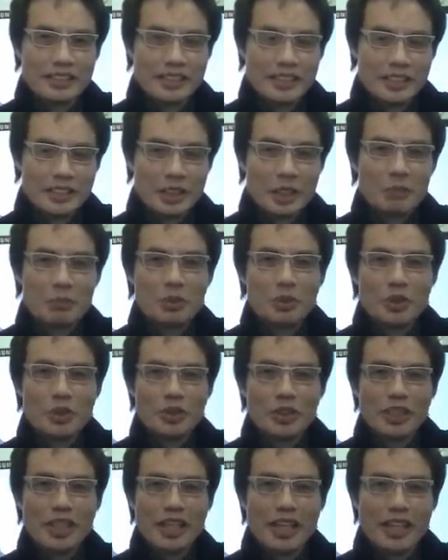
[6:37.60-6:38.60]
That was one of the
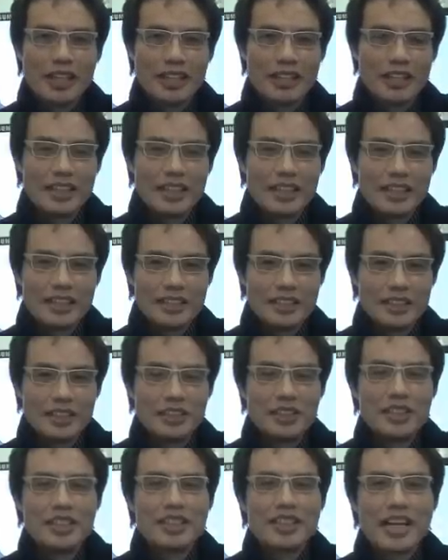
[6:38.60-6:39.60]
issues I pondered for a
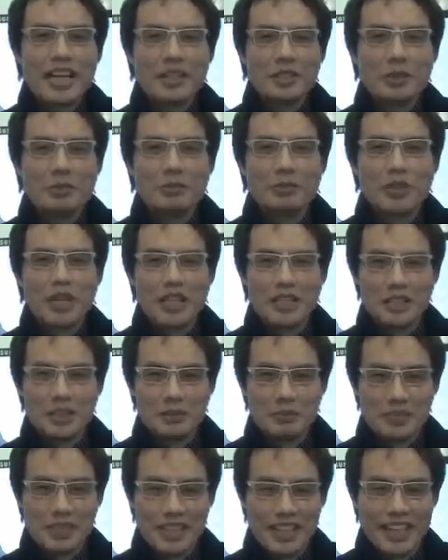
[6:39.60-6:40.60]
while.
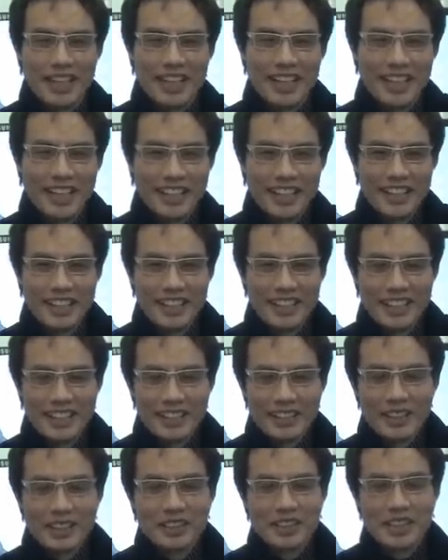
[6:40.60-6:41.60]
As you may be
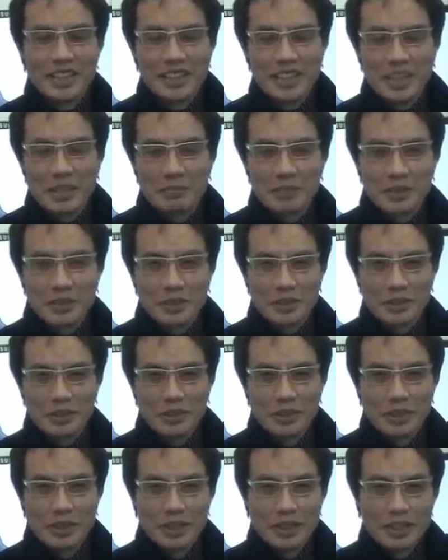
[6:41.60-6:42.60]
aware,
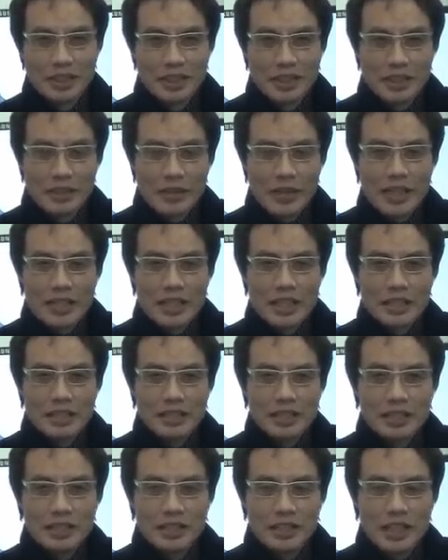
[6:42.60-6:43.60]
there's a
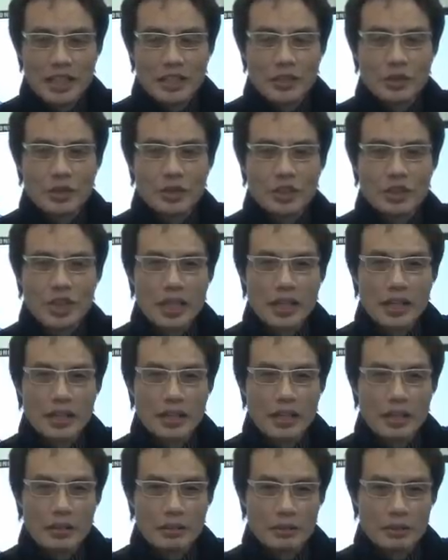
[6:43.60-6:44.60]
Ministry of Gender
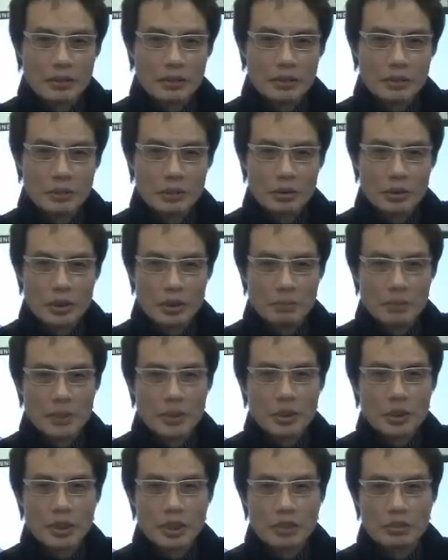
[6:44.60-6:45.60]
Equality in the South
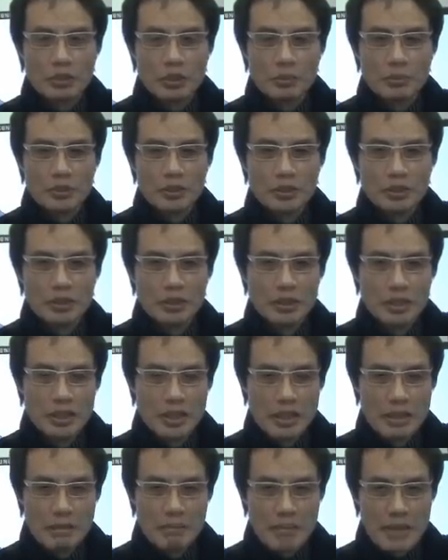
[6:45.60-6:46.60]
Korean government,
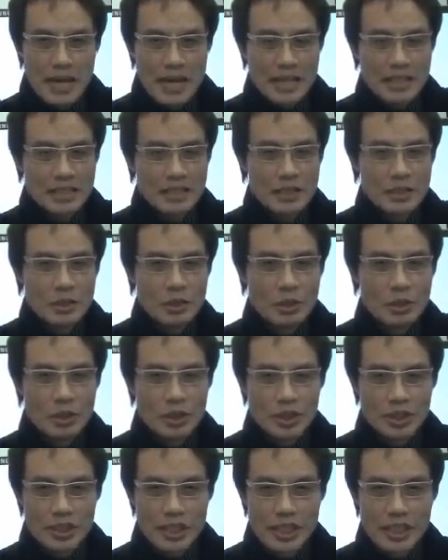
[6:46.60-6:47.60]
which is something
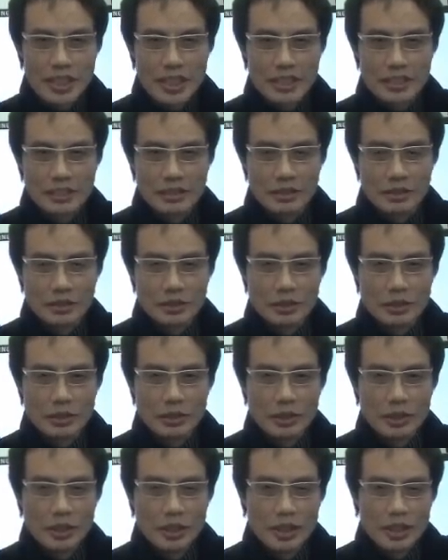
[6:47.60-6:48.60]
that would have been
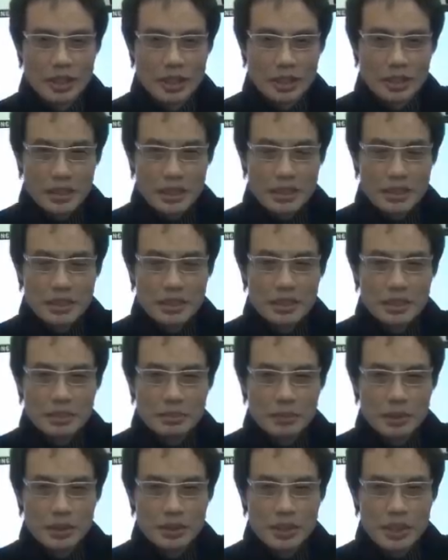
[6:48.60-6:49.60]
unthinkable in ancient
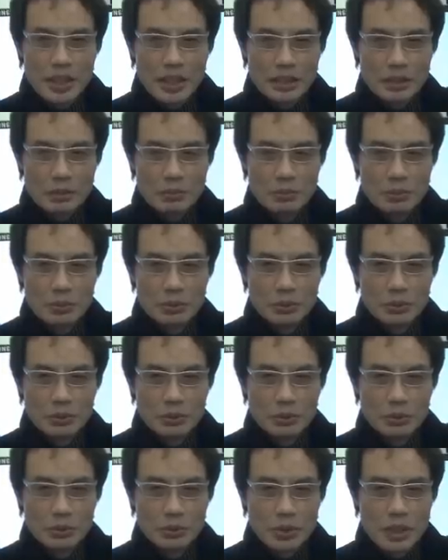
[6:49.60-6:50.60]
Korean society,
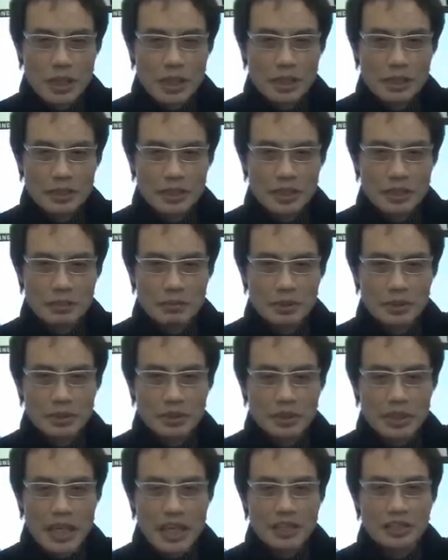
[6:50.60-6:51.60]
as you see in
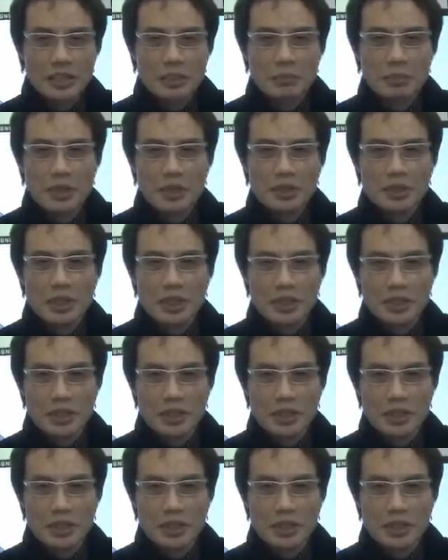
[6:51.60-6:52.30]
Reincarnated Princess.